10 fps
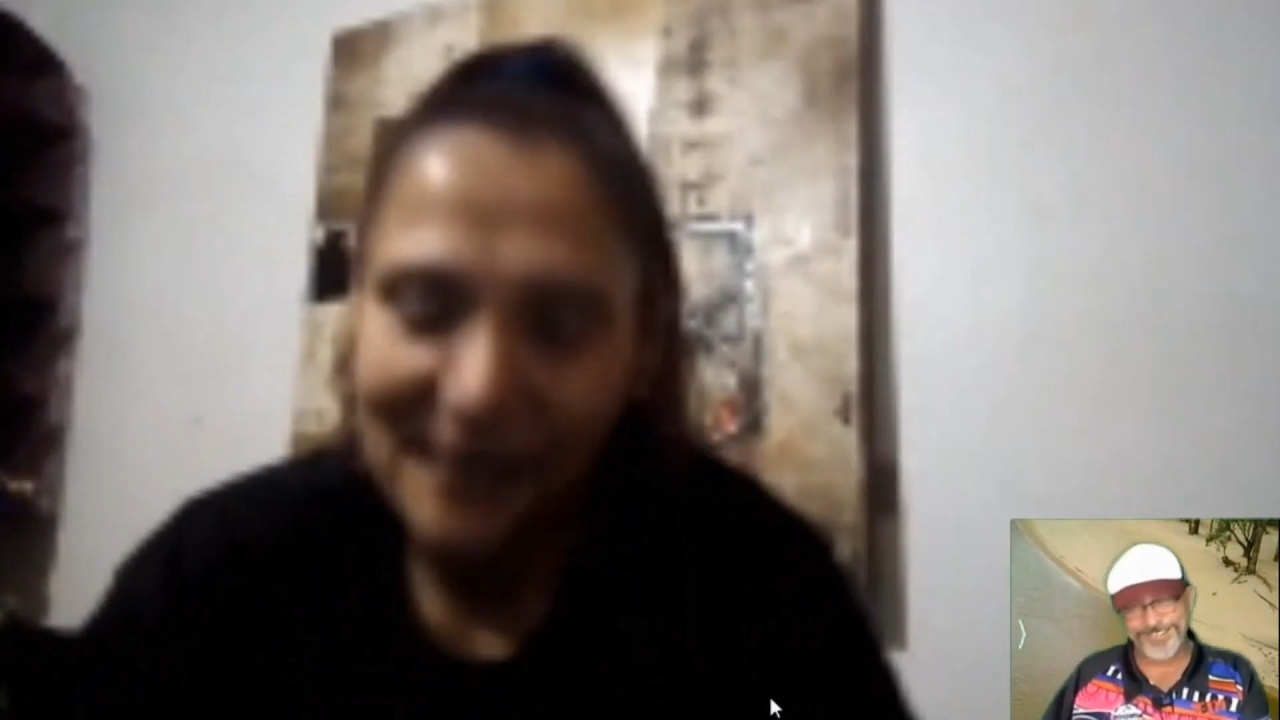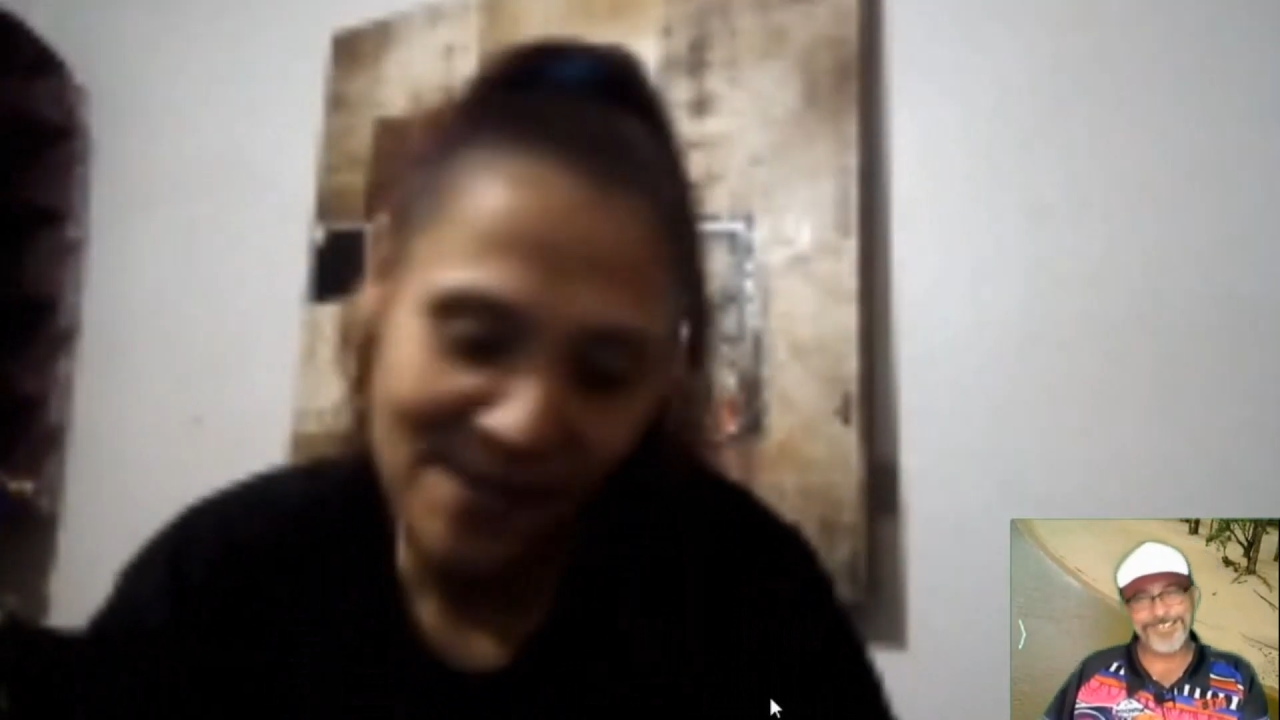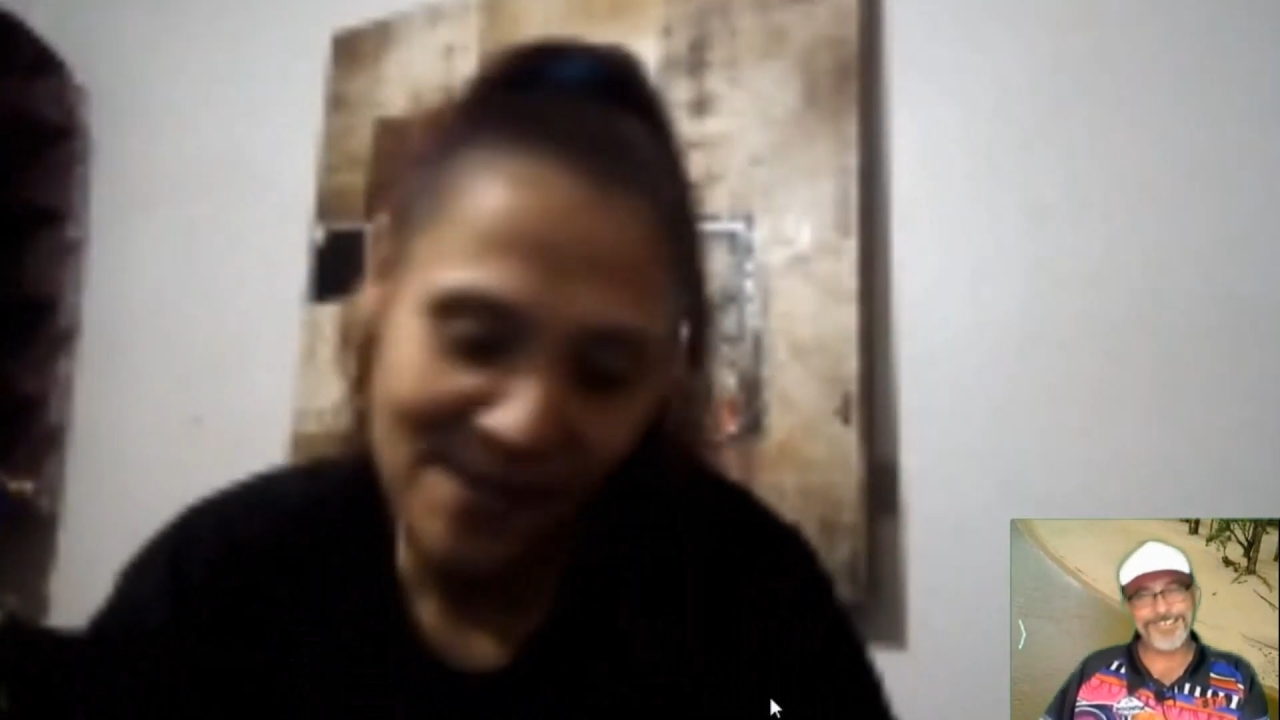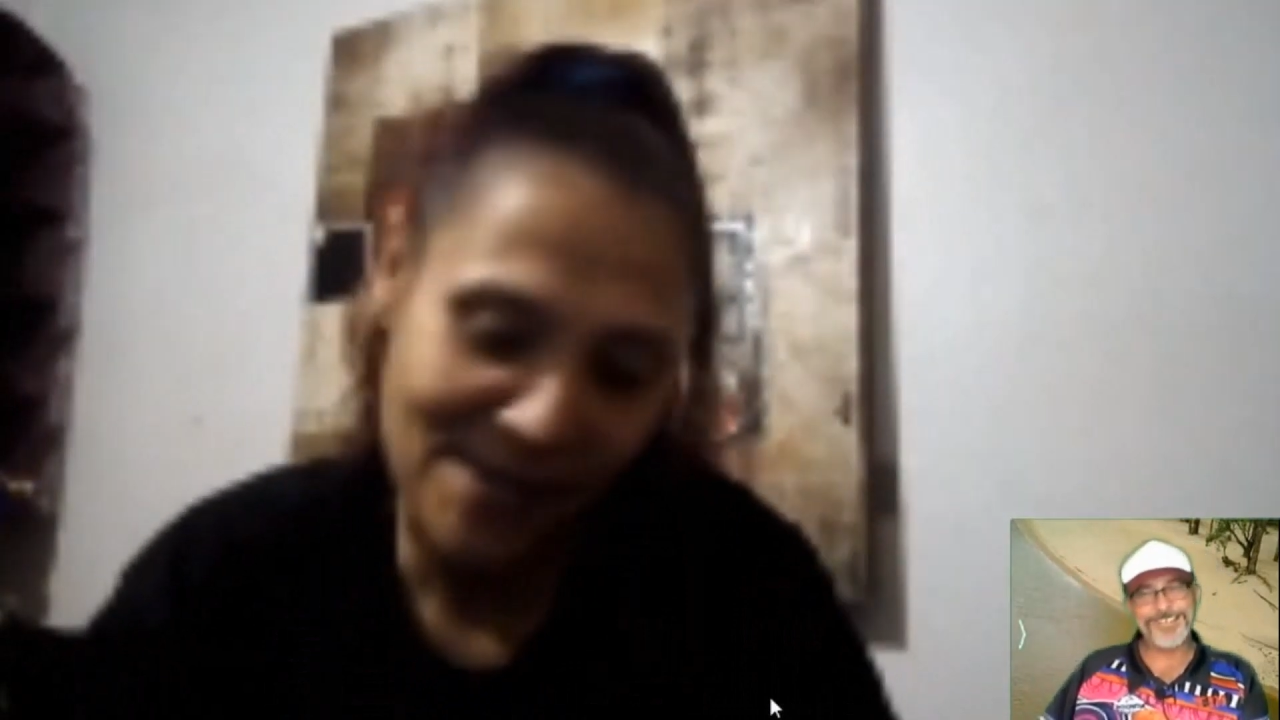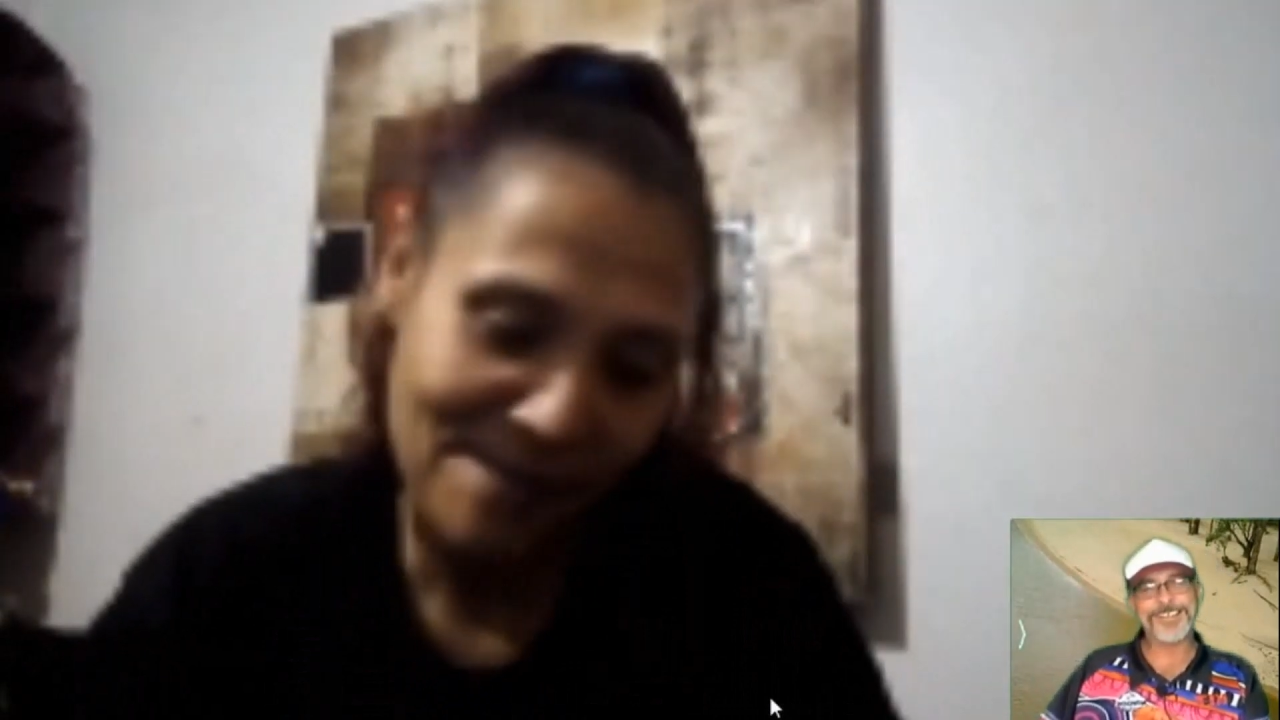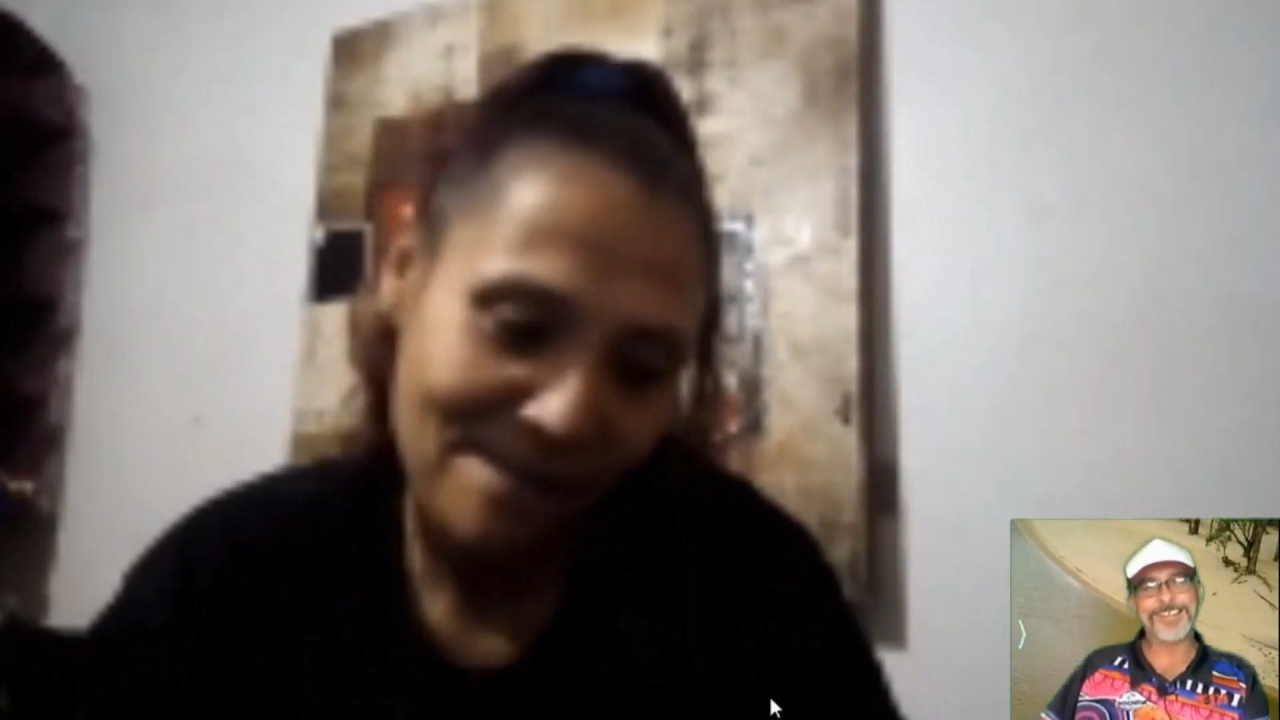Yeah.